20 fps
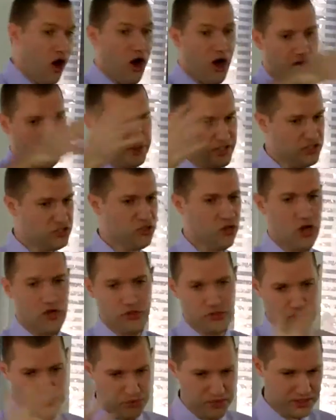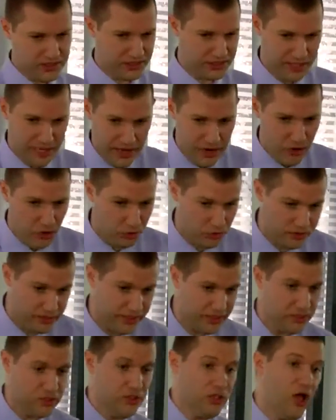after he's gone through this entire
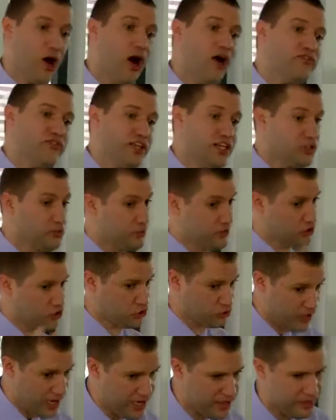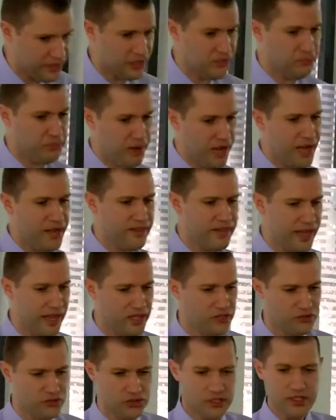ordeal, after he's been strengthened by the
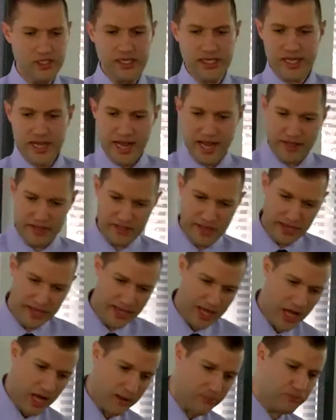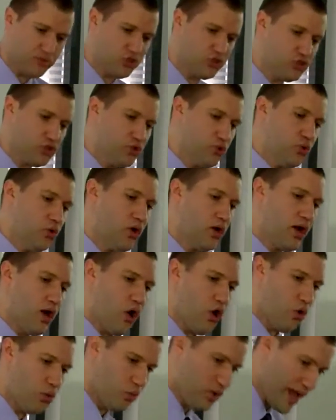angel, and they come
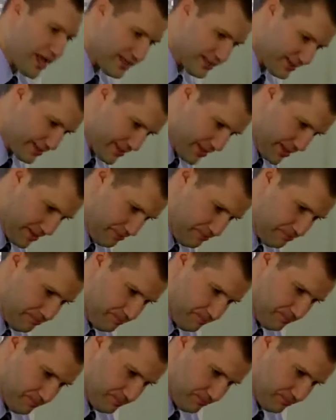to arrest him,